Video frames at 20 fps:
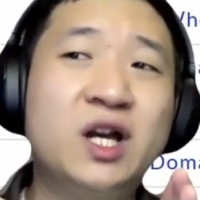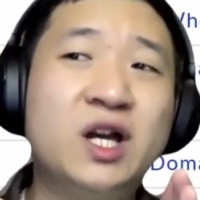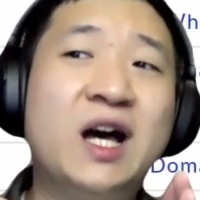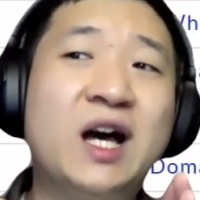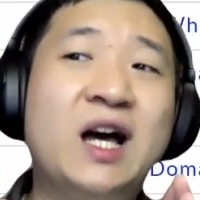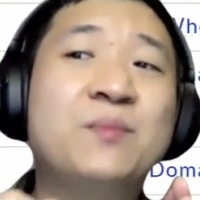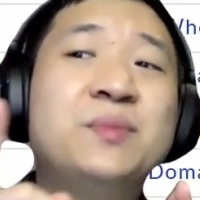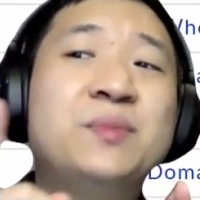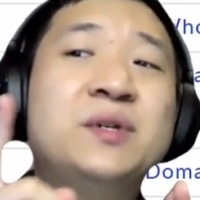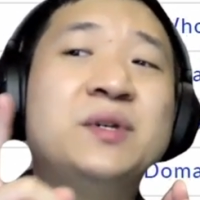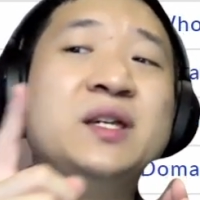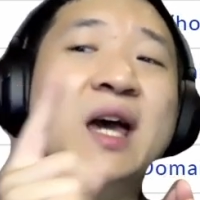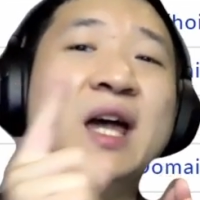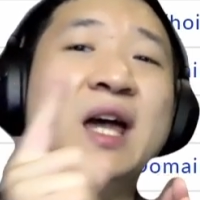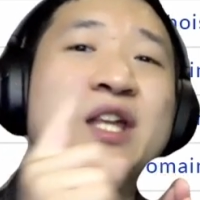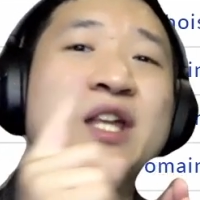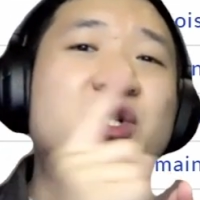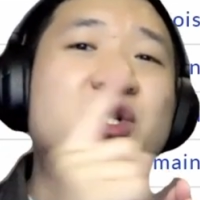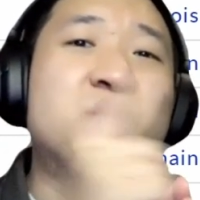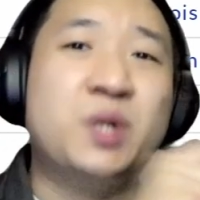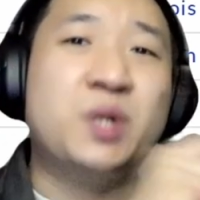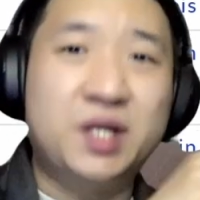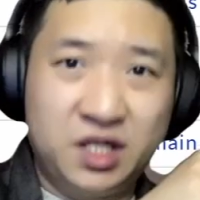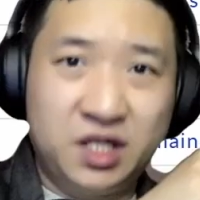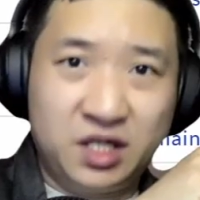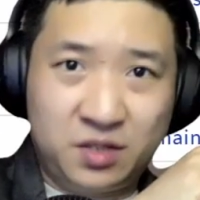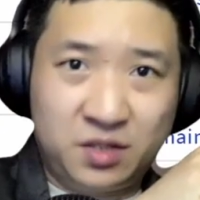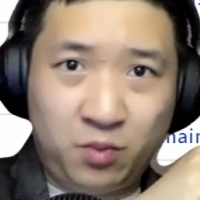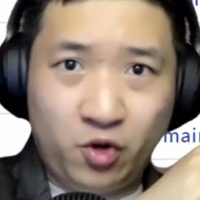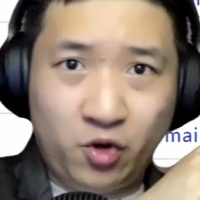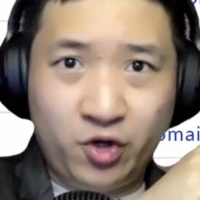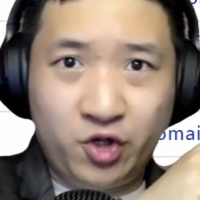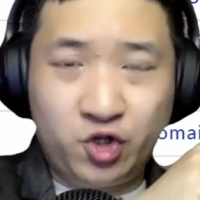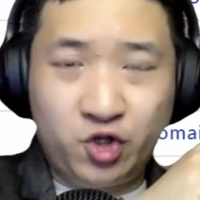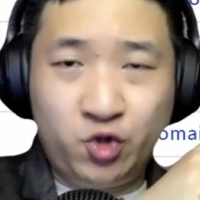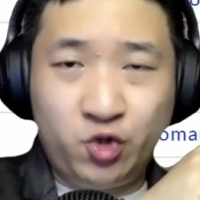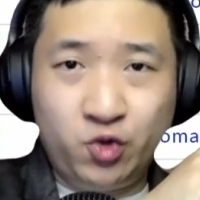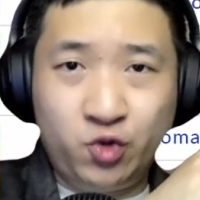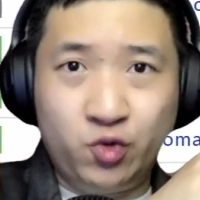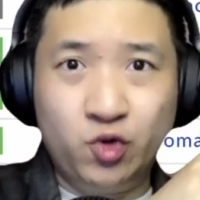IP address it points
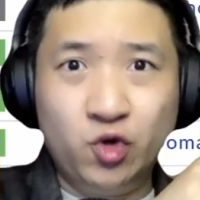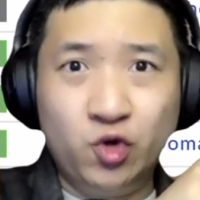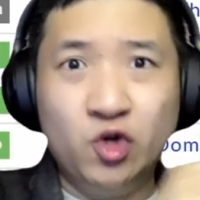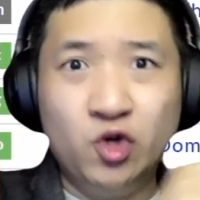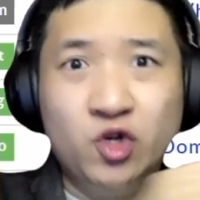to.